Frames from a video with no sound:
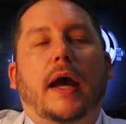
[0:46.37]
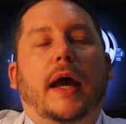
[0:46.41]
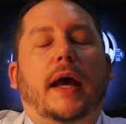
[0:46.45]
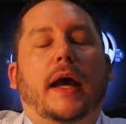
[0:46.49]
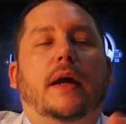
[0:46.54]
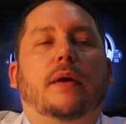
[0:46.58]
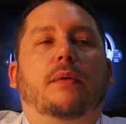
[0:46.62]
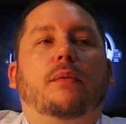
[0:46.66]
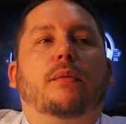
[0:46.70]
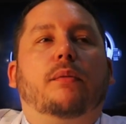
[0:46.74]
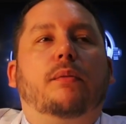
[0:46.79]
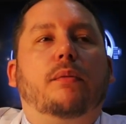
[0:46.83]

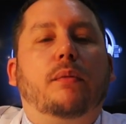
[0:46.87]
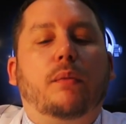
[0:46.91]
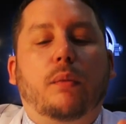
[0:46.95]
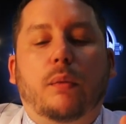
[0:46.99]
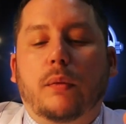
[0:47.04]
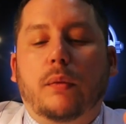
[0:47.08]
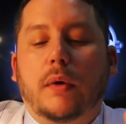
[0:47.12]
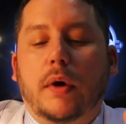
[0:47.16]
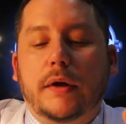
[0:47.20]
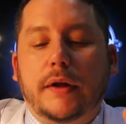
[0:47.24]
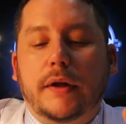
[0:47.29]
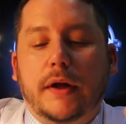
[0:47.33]
And
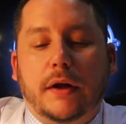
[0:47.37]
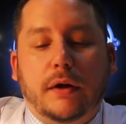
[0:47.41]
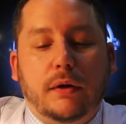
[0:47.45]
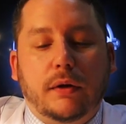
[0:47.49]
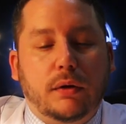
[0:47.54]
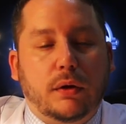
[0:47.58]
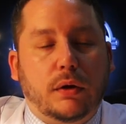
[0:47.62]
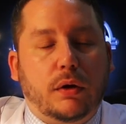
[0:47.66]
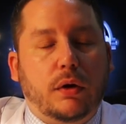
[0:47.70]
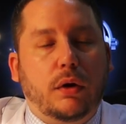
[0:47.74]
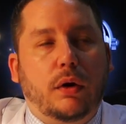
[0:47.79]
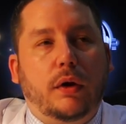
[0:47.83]

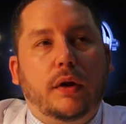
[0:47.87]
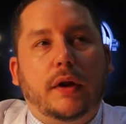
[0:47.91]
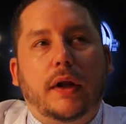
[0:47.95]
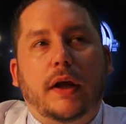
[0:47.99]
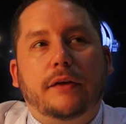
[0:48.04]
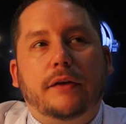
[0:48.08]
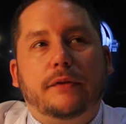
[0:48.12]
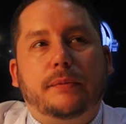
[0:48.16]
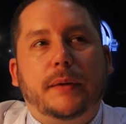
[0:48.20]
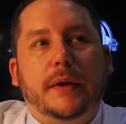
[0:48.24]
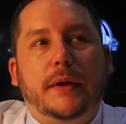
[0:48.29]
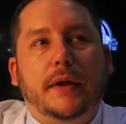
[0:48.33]
Jaeger-LeCoultre
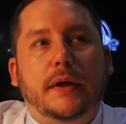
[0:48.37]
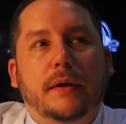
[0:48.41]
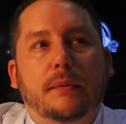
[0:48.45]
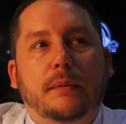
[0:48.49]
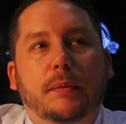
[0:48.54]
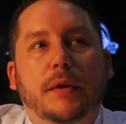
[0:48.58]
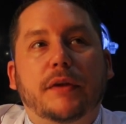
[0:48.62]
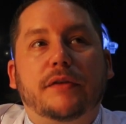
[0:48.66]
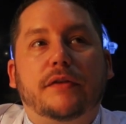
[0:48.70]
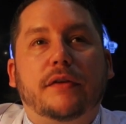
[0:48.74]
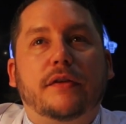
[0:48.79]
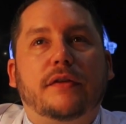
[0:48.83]
has been
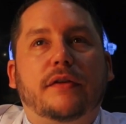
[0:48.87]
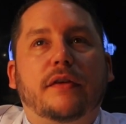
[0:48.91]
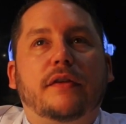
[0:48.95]
in business